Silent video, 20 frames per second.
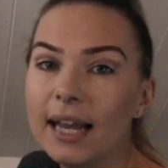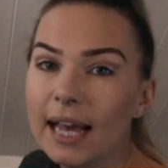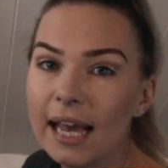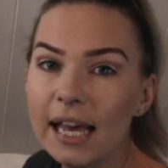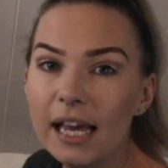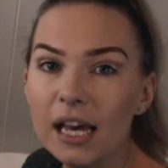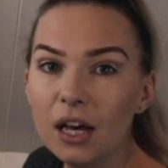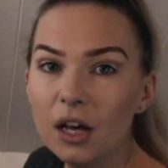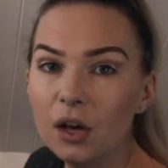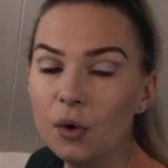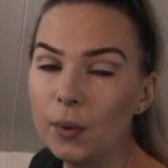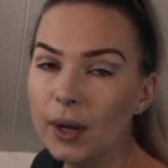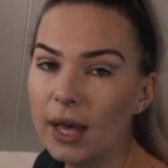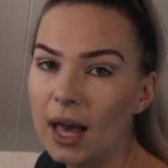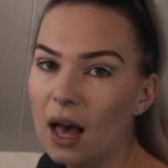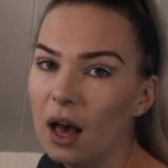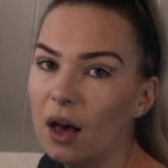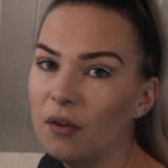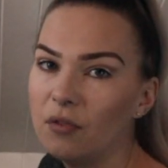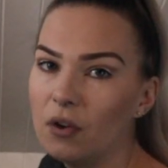here we
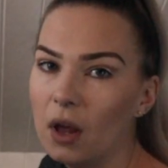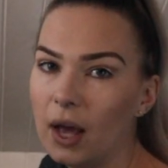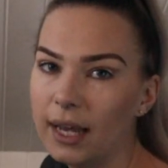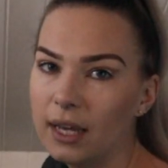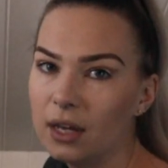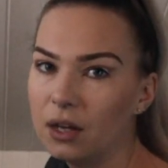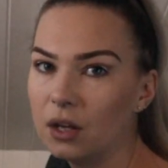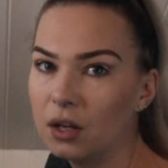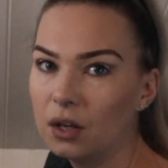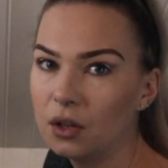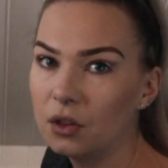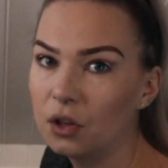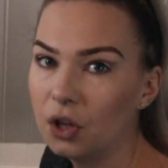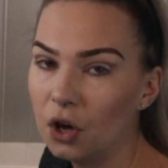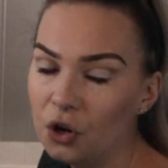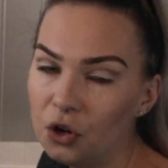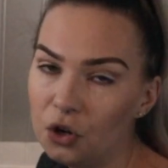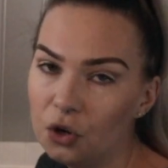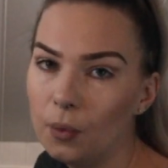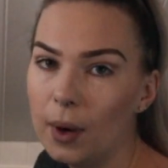have like the
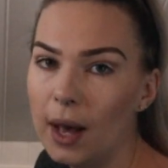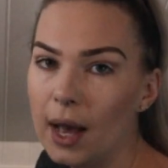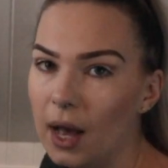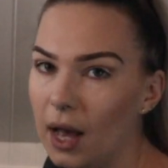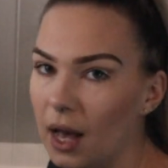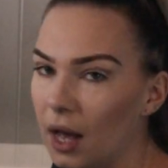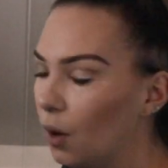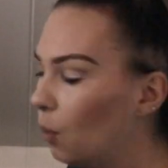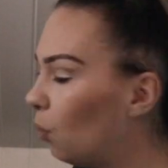underwear